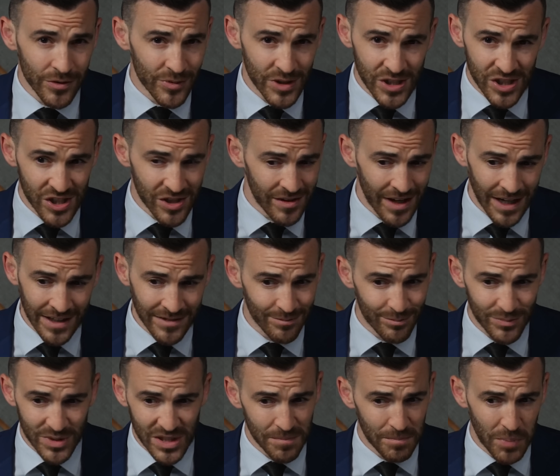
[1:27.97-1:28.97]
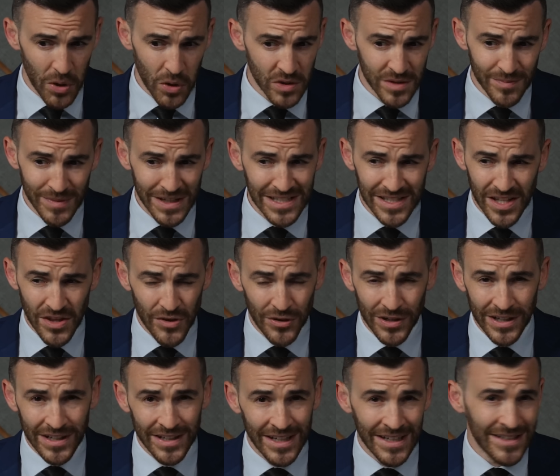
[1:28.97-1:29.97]
which I suppose means that they're
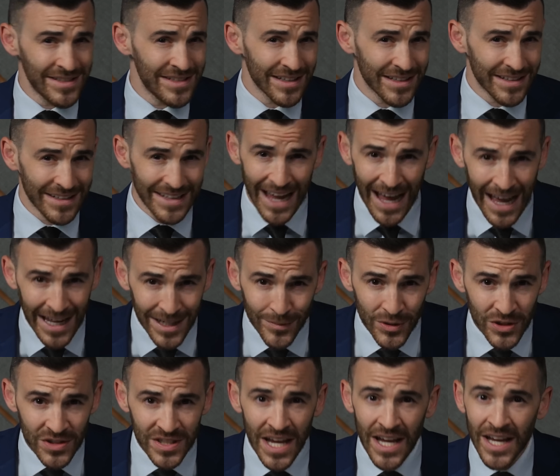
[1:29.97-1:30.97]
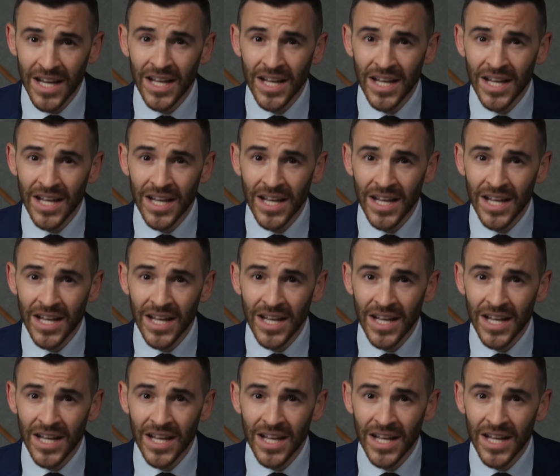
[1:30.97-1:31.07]
akin to cannibals.